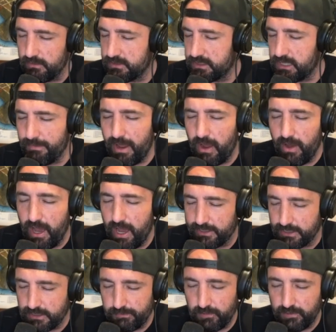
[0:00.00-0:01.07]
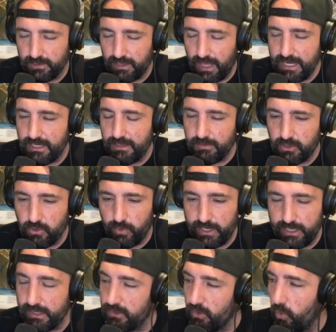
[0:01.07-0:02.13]
somehow Huck has put Lightning
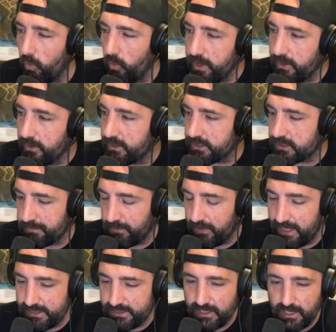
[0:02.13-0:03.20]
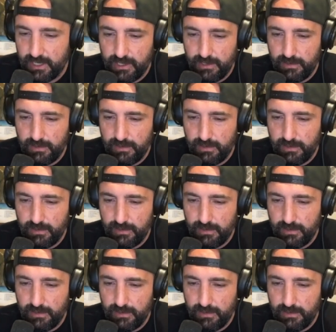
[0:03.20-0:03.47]
McQueen in the weirdest place.